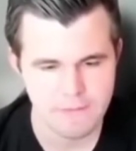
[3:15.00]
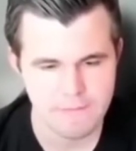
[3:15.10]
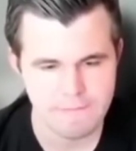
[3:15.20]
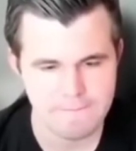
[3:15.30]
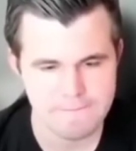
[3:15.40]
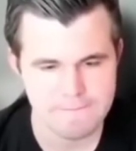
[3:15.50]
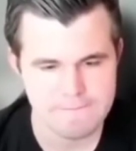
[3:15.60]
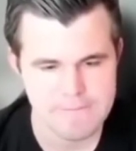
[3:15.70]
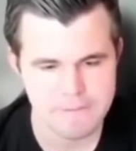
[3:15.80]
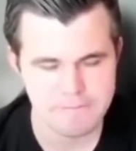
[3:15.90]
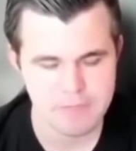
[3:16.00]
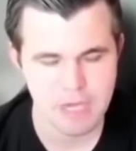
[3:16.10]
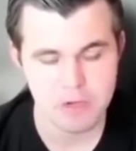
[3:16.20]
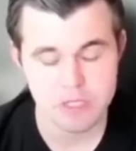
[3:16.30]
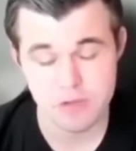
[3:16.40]
Now
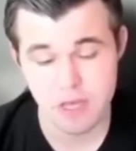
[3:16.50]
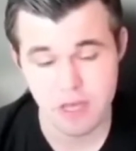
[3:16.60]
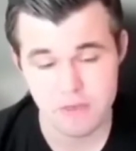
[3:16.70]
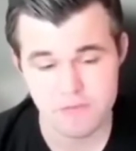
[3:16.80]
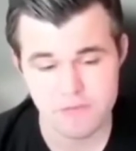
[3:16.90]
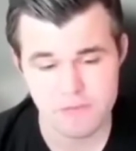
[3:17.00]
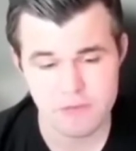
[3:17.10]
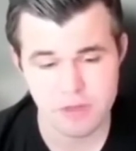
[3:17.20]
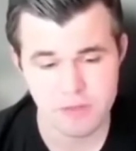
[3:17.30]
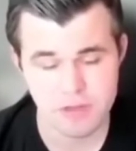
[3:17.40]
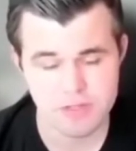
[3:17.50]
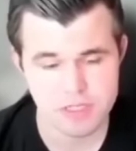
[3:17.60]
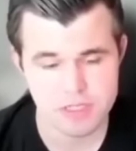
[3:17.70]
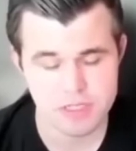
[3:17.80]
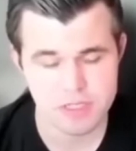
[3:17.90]
I do have a bit of a
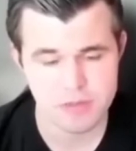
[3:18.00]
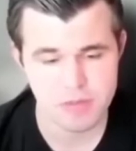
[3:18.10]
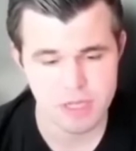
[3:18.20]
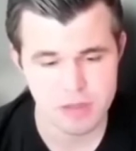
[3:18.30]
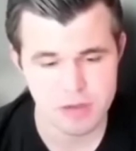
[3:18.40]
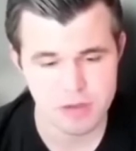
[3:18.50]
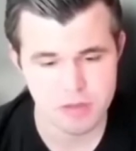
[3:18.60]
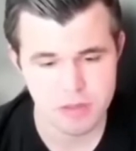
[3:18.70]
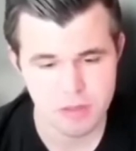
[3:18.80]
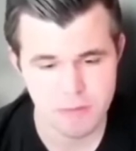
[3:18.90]
decision to make, though.